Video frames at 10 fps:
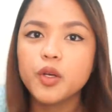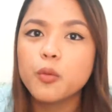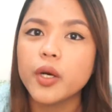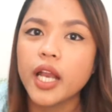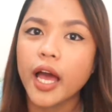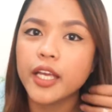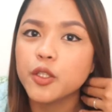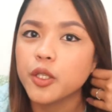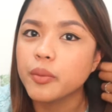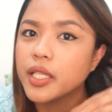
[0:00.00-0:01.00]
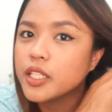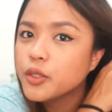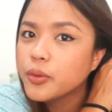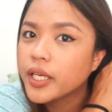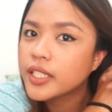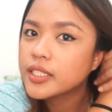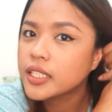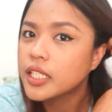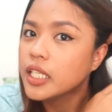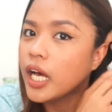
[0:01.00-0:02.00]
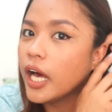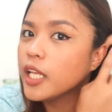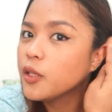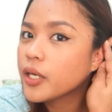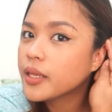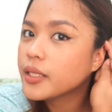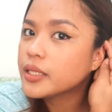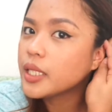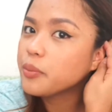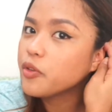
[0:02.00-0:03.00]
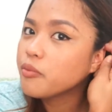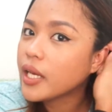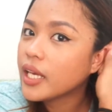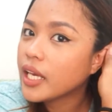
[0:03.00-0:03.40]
what I normally do is I look at the tip of my